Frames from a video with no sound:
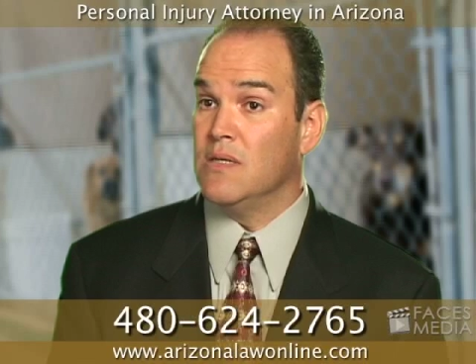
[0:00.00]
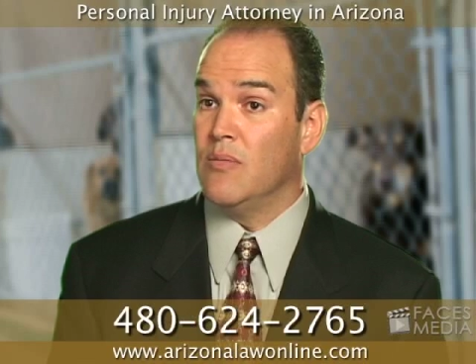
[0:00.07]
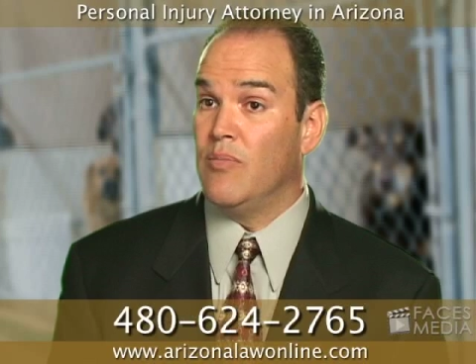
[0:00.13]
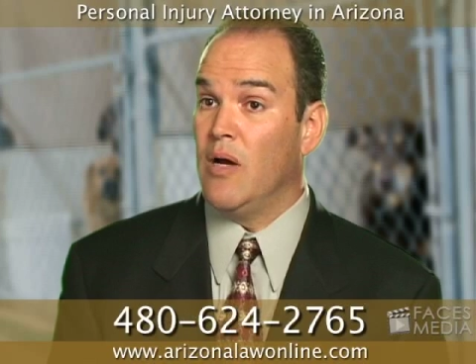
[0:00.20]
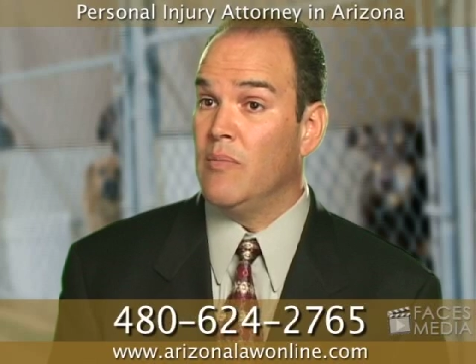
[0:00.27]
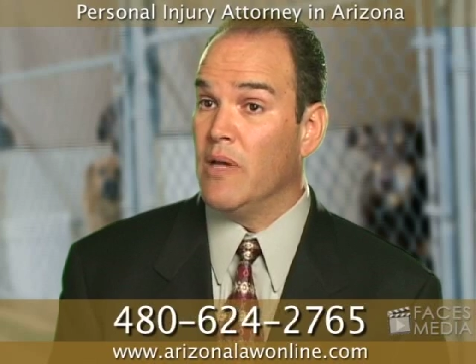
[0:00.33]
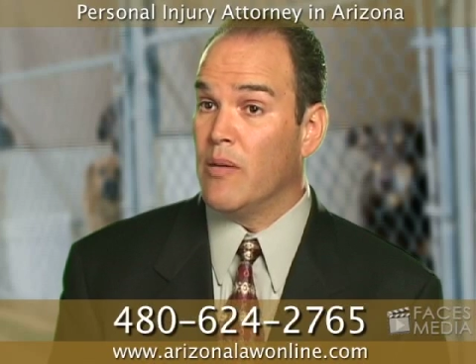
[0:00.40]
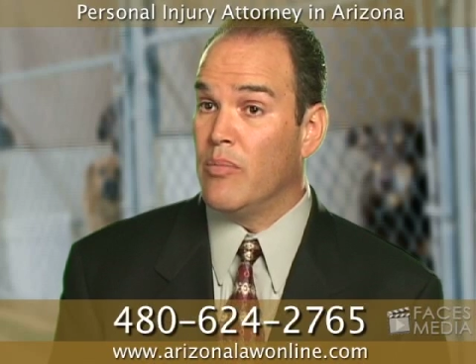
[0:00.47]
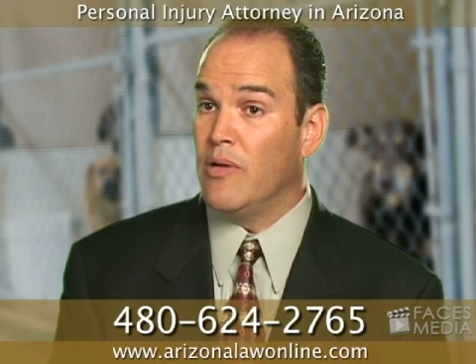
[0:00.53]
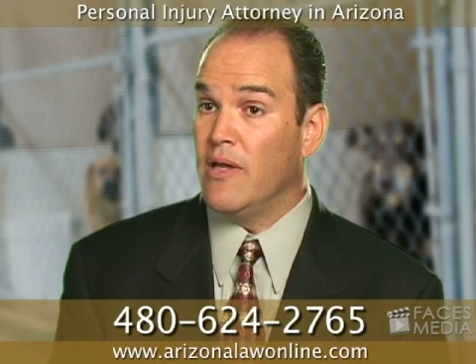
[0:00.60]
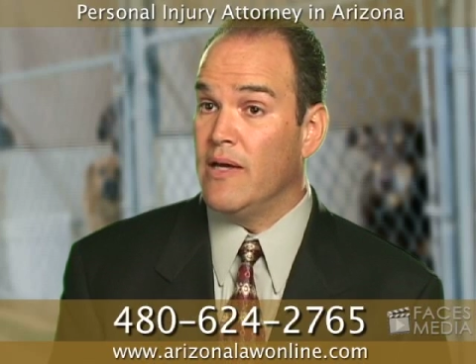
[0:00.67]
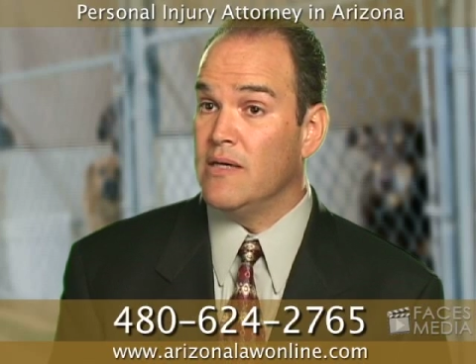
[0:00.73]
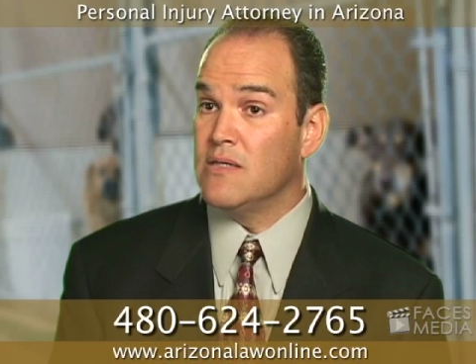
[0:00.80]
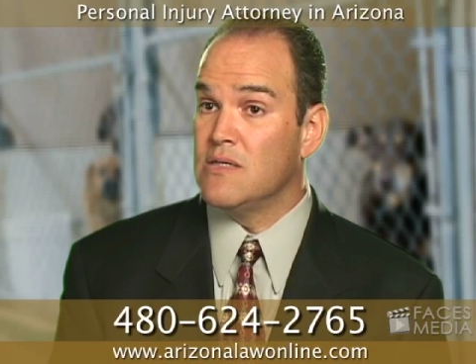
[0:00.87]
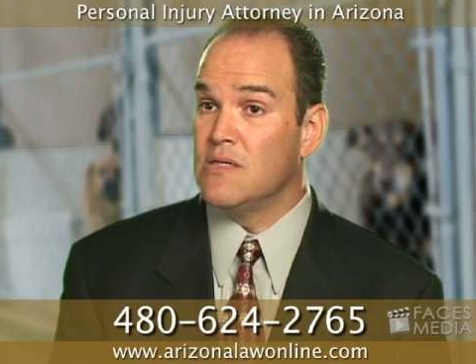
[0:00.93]
in a public
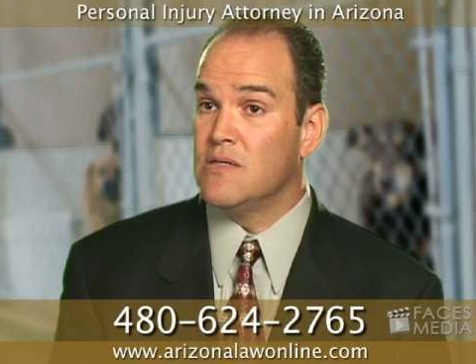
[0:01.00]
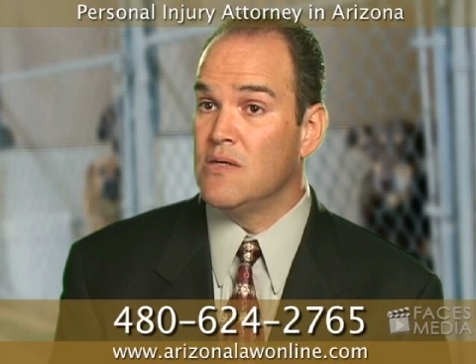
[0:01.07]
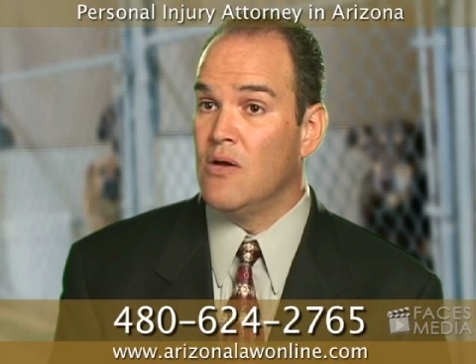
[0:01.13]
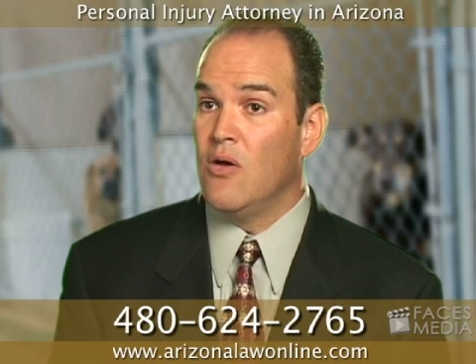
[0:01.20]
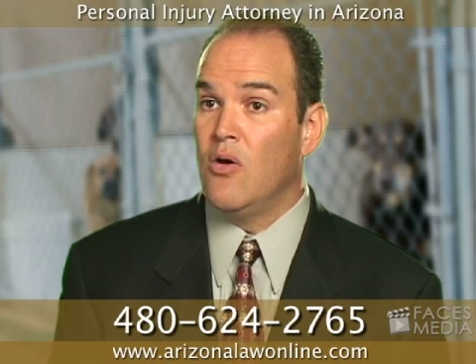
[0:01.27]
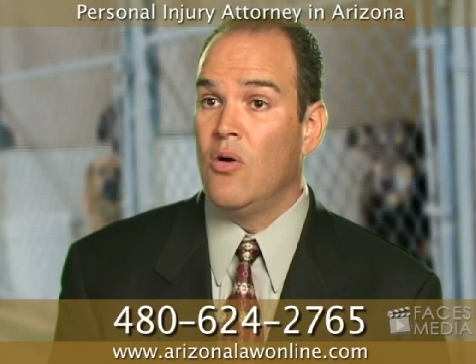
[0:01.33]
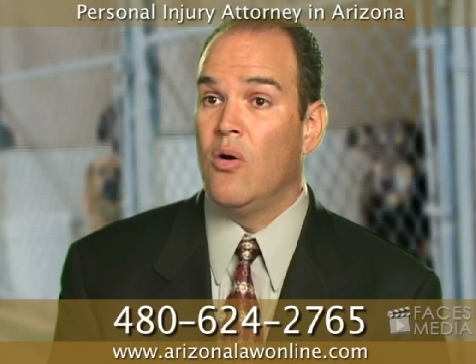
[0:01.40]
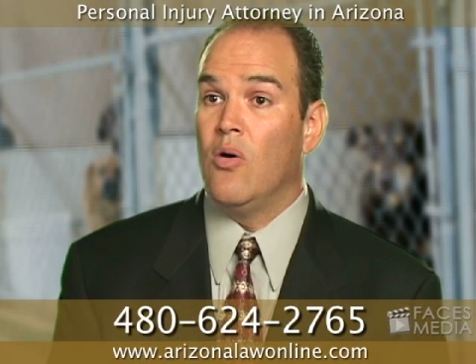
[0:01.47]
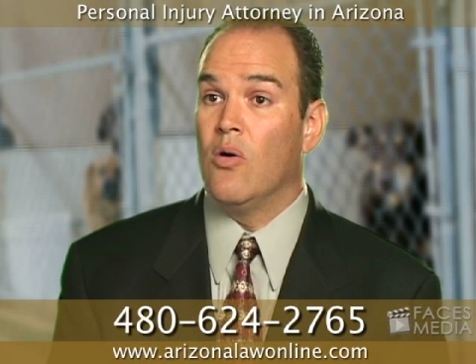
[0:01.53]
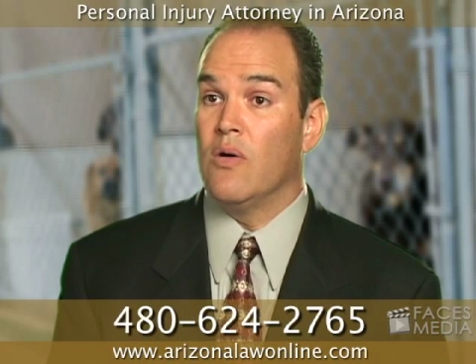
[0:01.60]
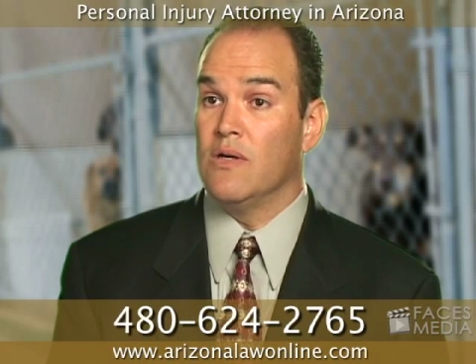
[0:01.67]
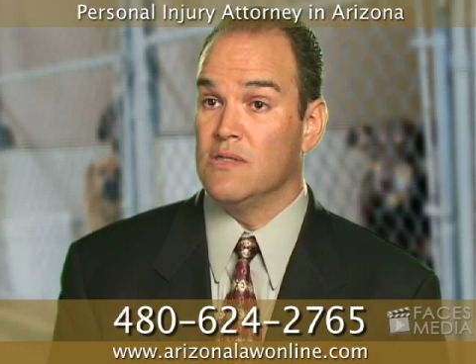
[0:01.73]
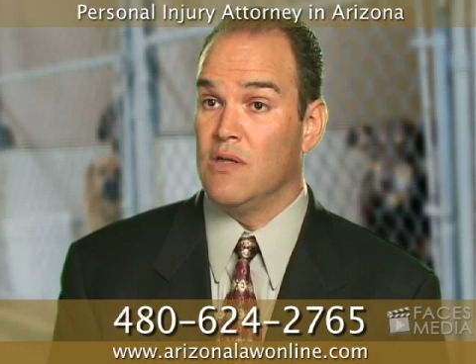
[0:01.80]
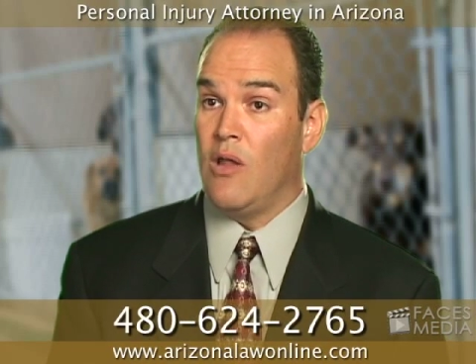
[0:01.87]
place or is